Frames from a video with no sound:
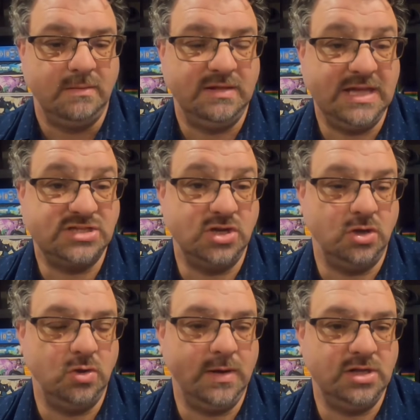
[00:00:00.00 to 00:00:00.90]
That's the
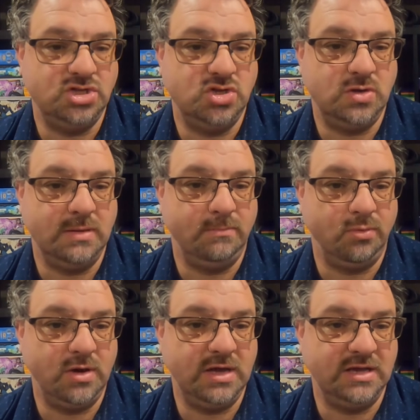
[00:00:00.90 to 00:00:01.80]
only way that you can
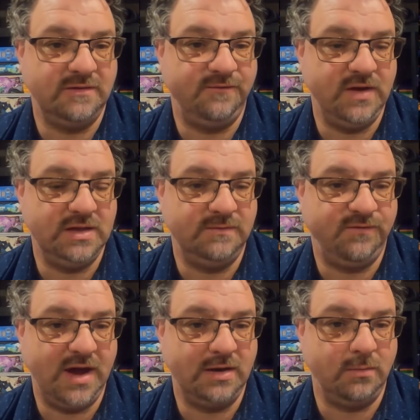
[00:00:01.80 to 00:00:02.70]
bring a defeated
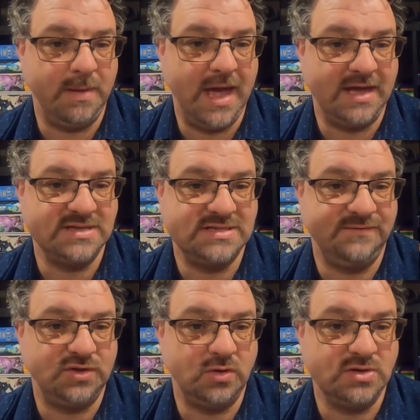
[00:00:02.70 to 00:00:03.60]
fighter back, is
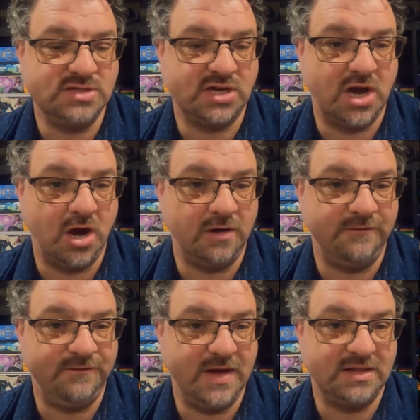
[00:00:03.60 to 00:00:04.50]
if there is a card
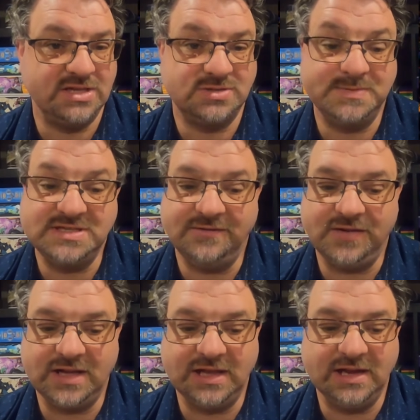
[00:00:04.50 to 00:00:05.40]
effect that
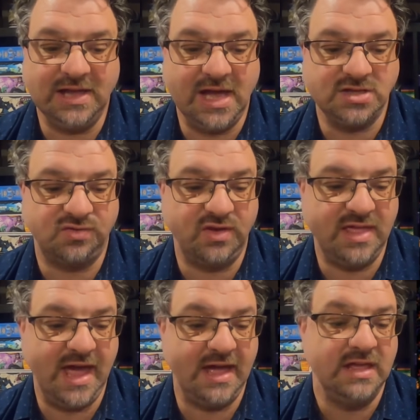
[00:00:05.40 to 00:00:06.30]
specifically allows for
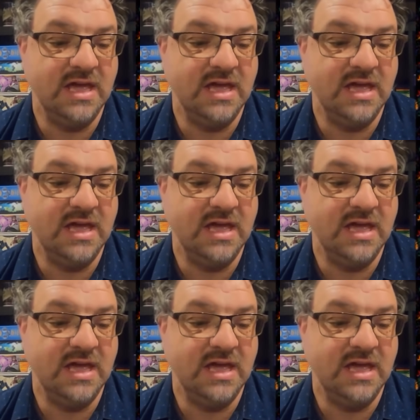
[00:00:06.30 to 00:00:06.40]
that.